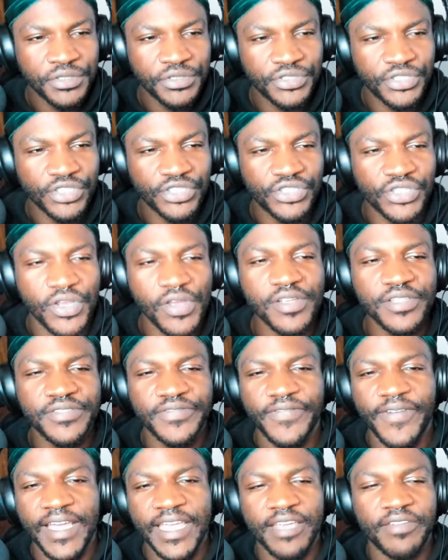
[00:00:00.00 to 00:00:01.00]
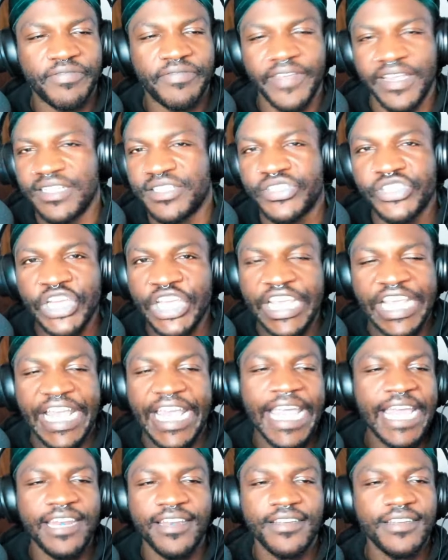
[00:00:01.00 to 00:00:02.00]
Just use Fire Fist. She
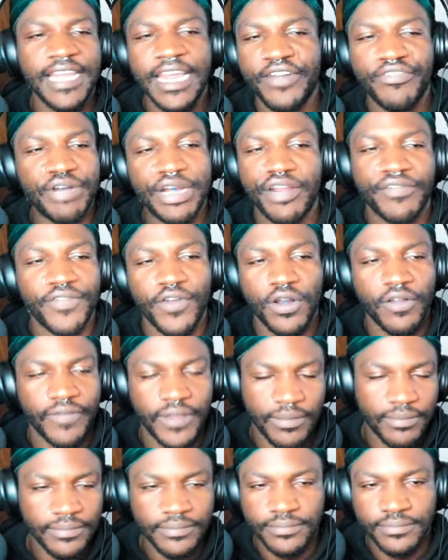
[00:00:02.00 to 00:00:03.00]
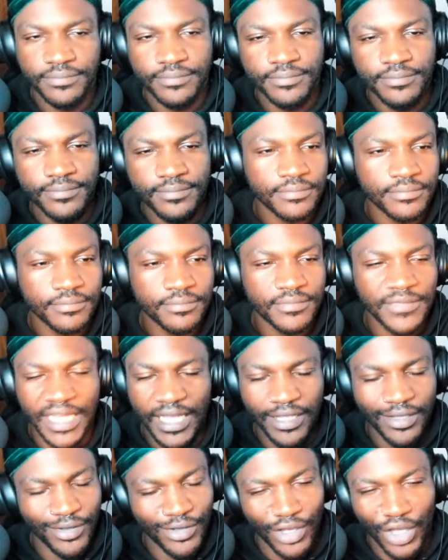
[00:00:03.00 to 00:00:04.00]
can get rid of all of them.
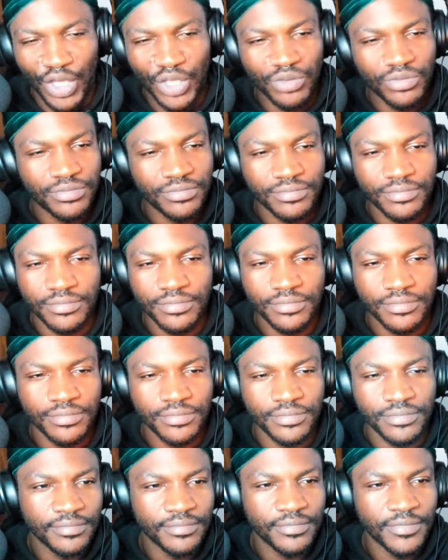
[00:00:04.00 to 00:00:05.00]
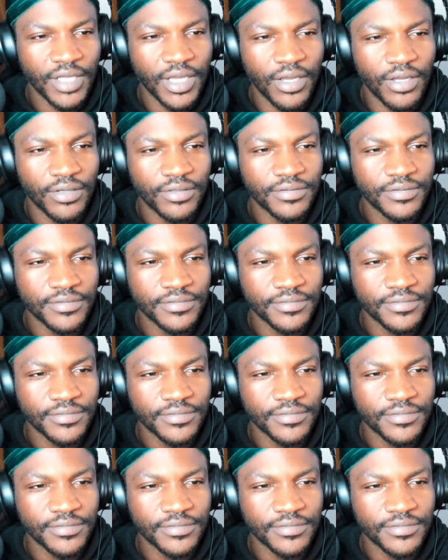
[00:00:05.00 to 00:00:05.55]
There you go. Oh.